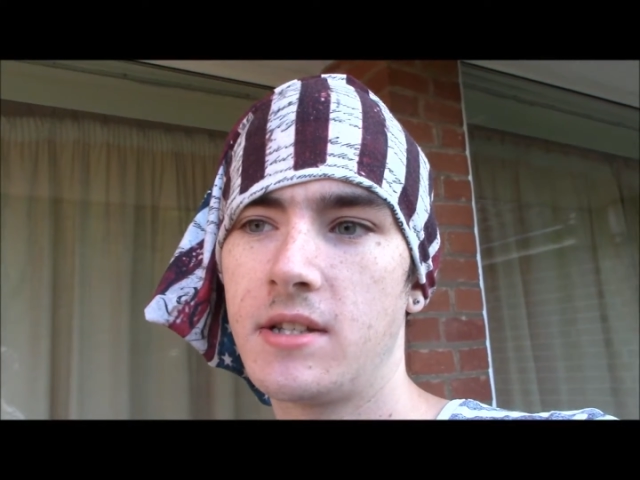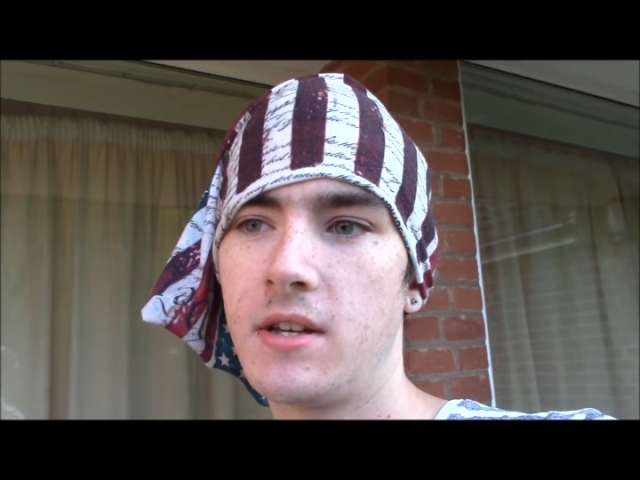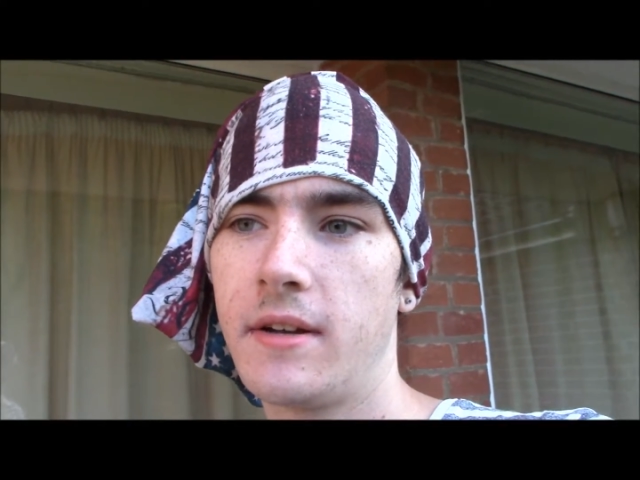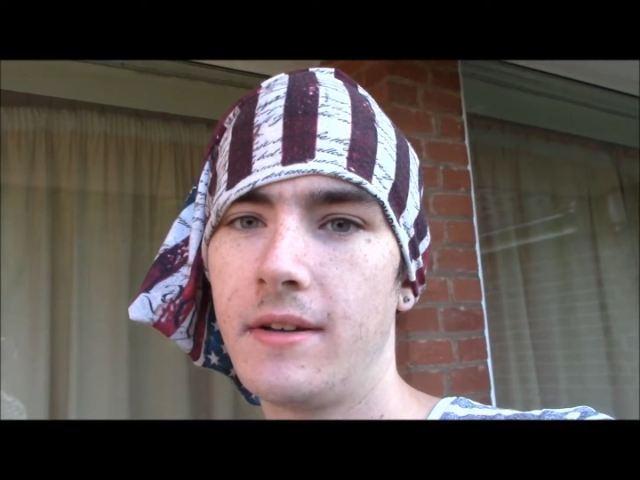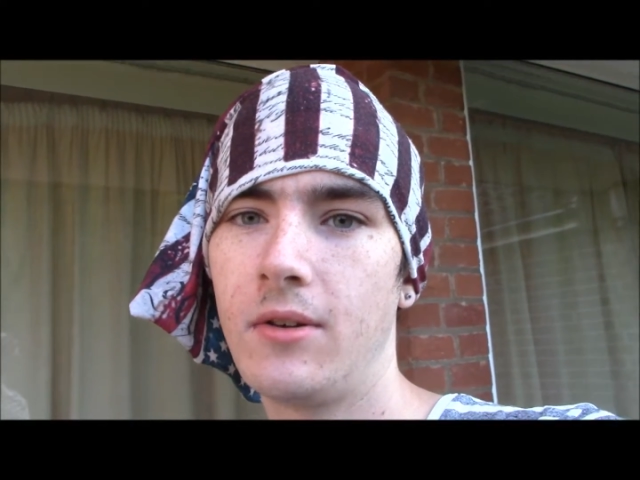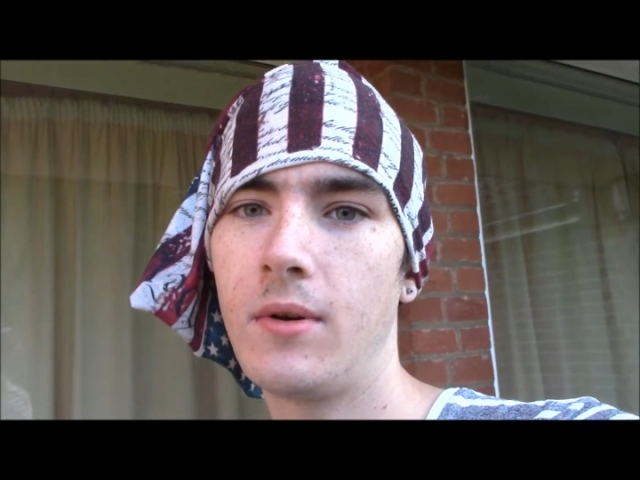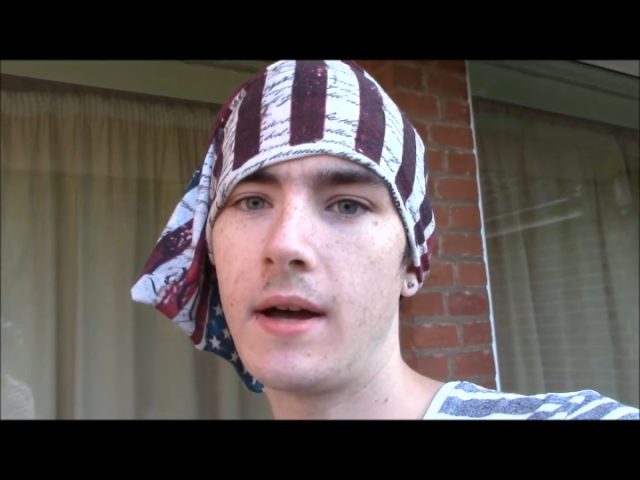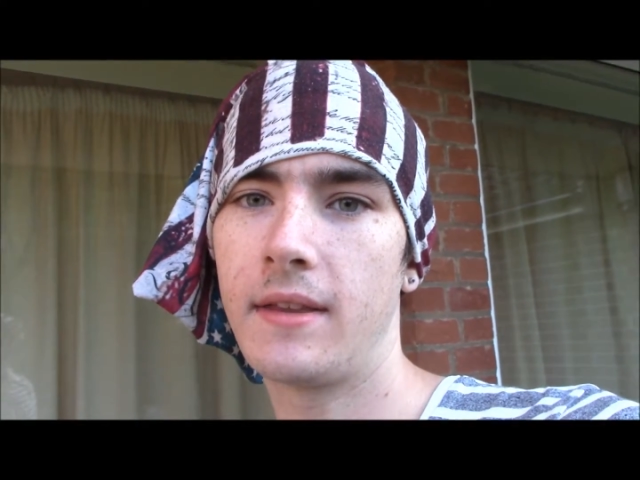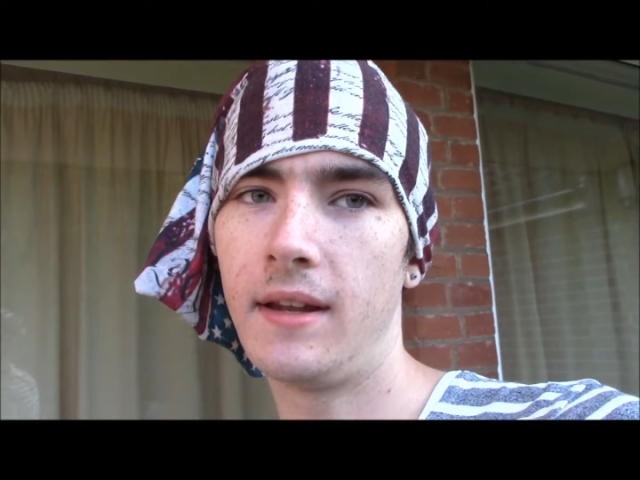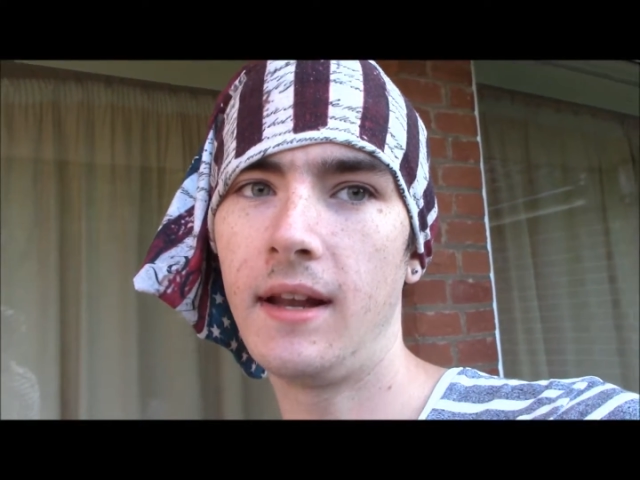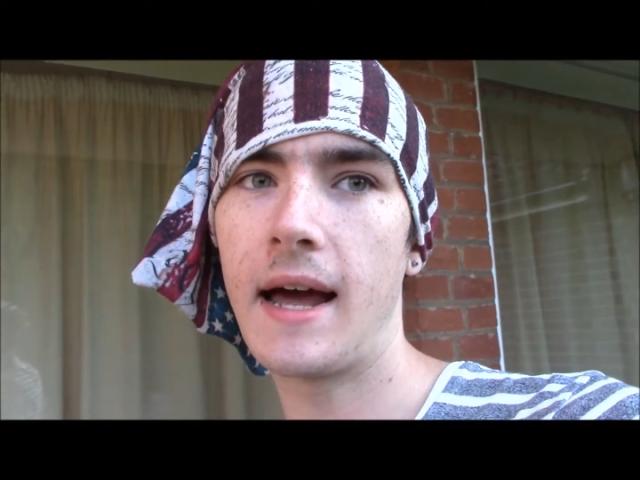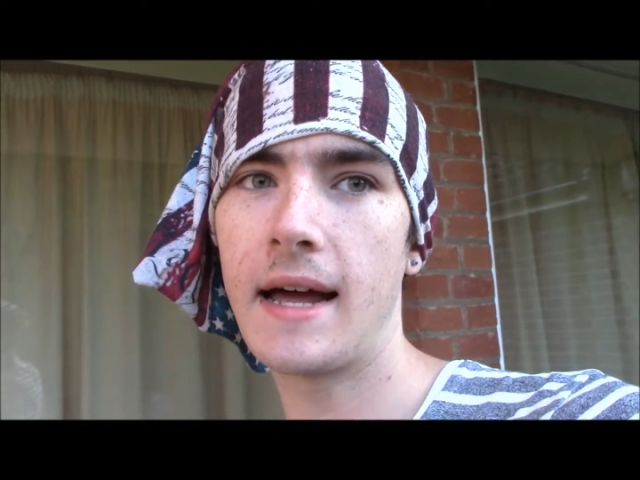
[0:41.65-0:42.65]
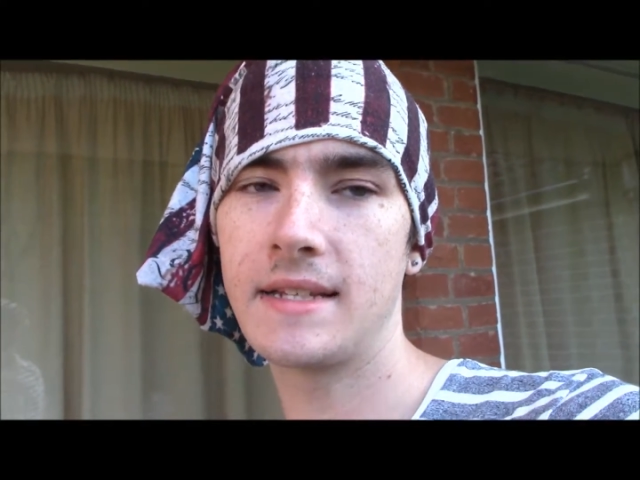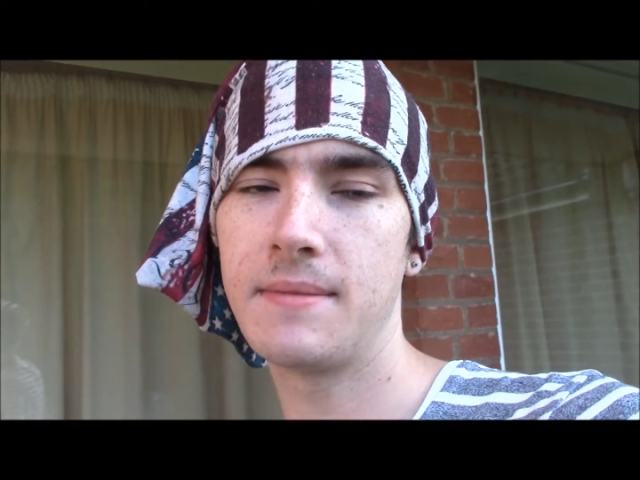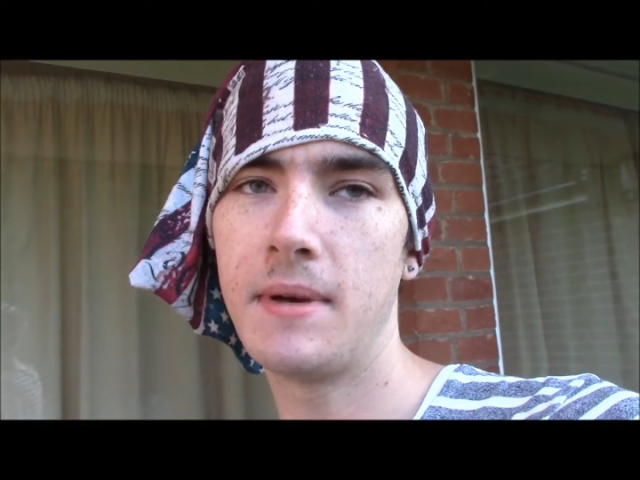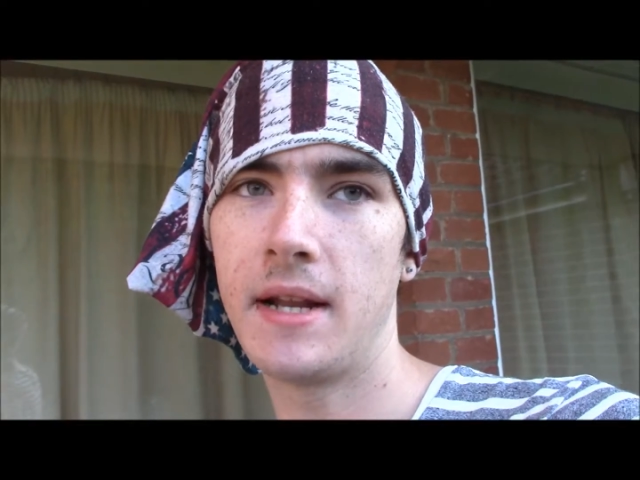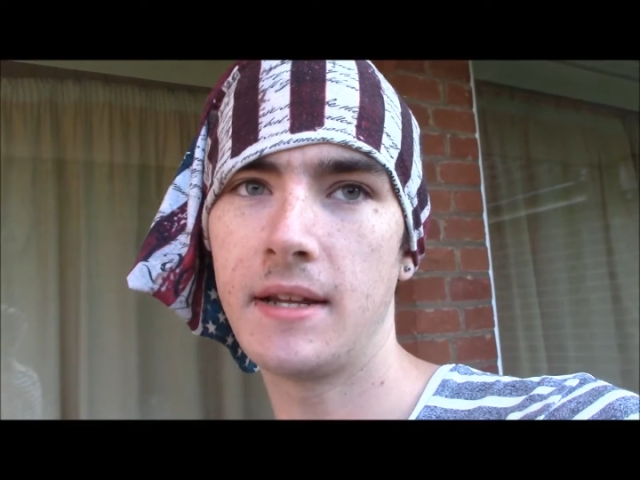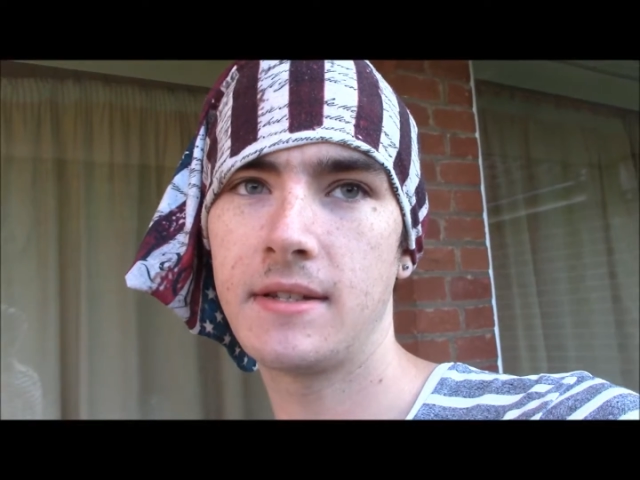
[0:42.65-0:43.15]
title at the last
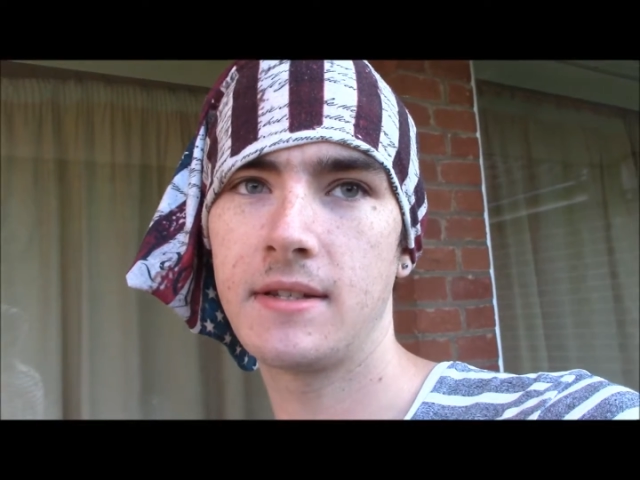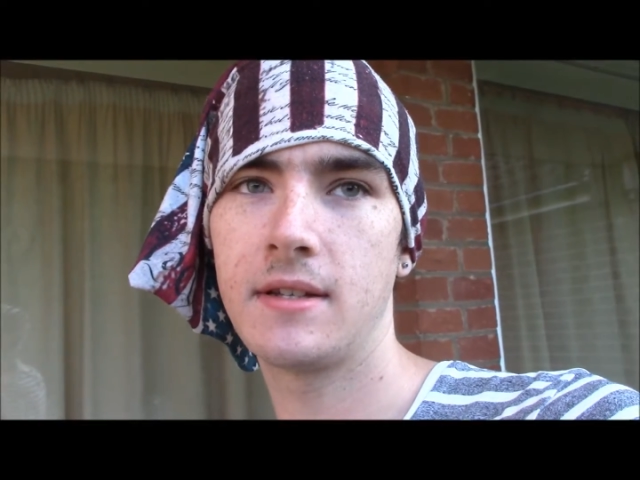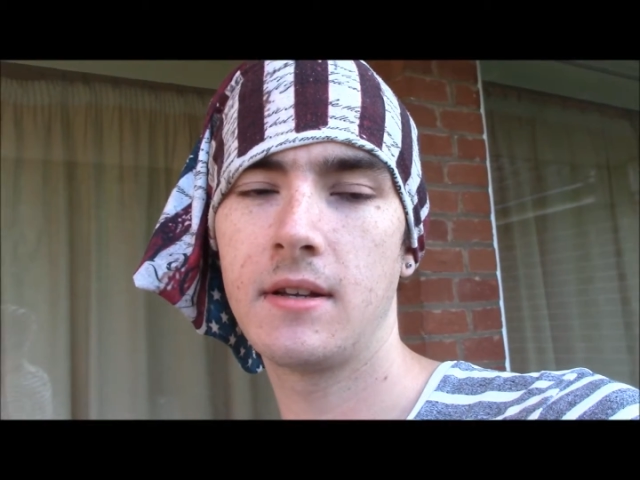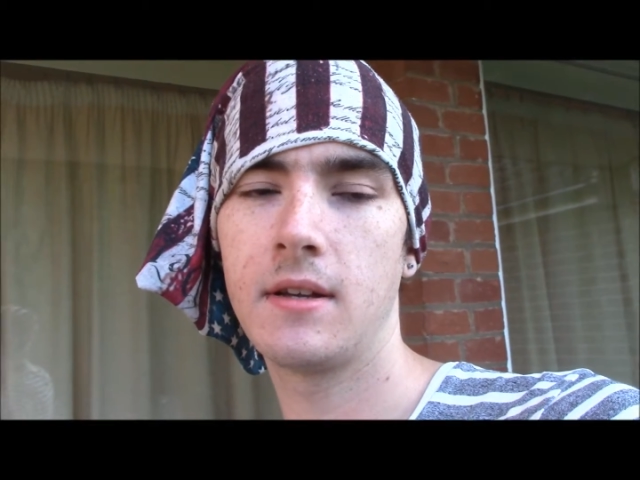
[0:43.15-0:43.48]
minute.